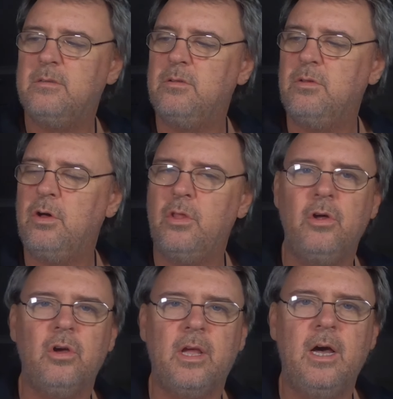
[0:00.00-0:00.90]
they're either
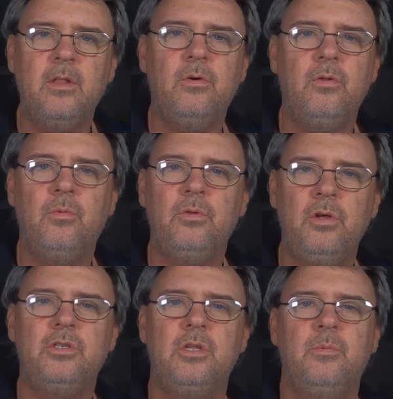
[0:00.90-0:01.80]
not coloured or
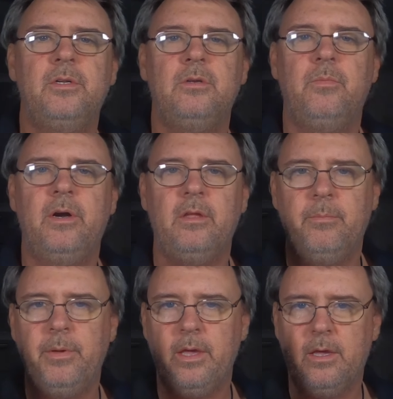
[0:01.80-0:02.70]
usually the ones I'm running are
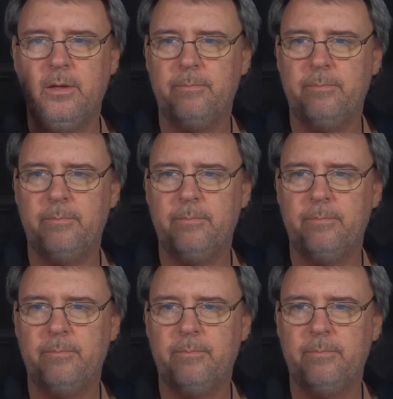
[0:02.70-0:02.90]
pink.